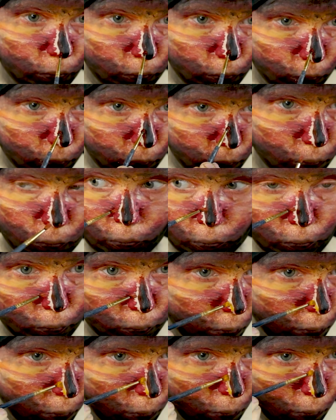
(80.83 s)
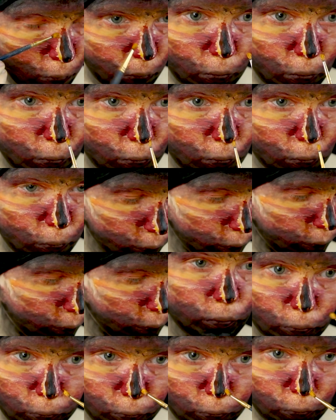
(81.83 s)
on myself. And it's one
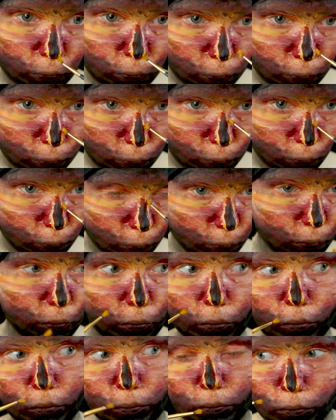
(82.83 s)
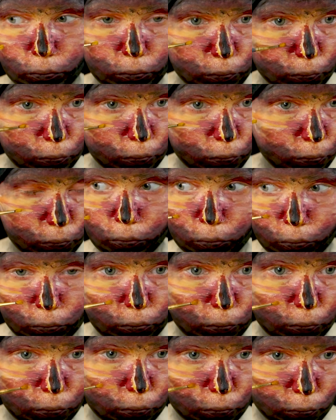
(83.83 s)
thing to paint on yourself,
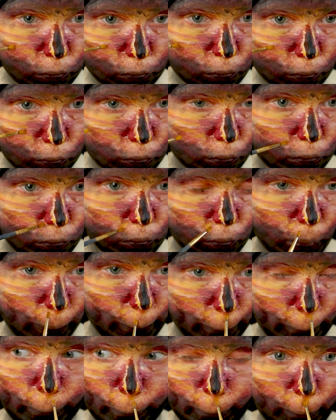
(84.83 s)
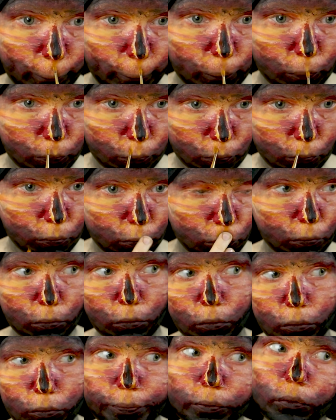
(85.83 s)
and it's another thing to
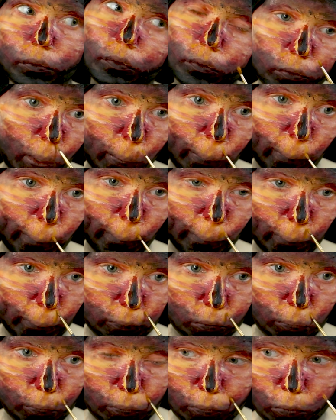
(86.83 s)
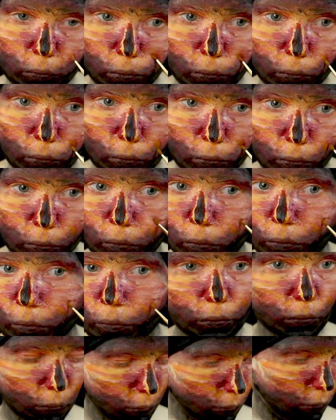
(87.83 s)
try and paint the thing that you're painting in the first
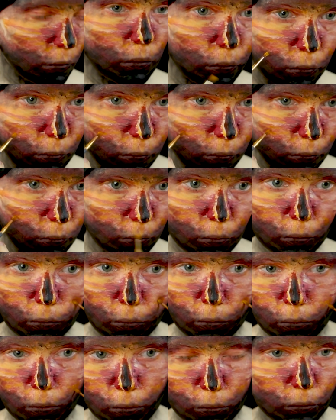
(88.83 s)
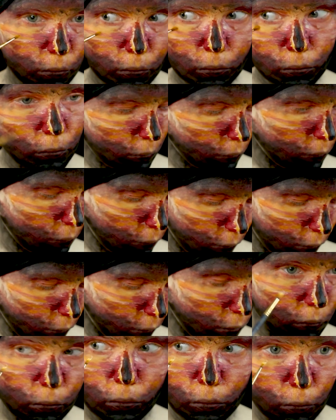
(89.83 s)
place, like trying to do that accurately, but then to
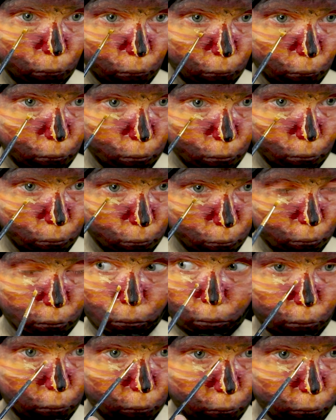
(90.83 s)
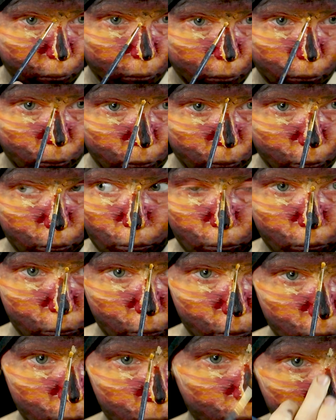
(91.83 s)
also account for all of
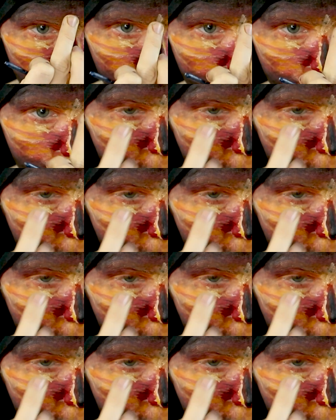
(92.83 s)
the